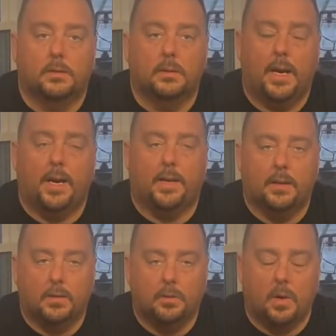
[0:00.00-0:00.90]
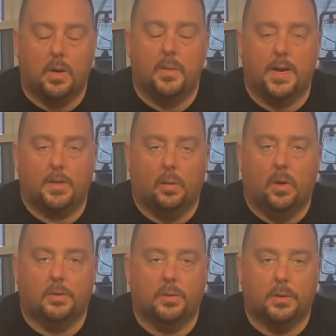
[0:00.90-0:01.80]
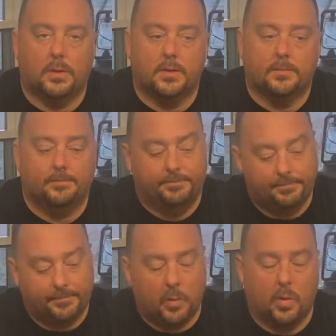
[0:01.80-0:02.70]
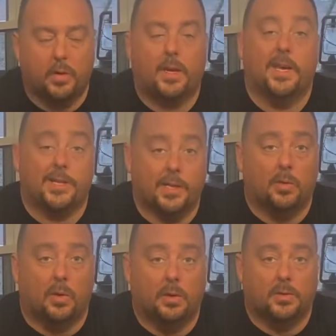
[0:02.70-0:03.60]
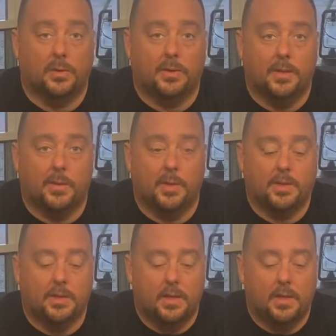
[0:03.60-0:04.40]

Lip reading: Hi, welcome back to Wallace Woods, or the kitchen at Wallace Woods anyways.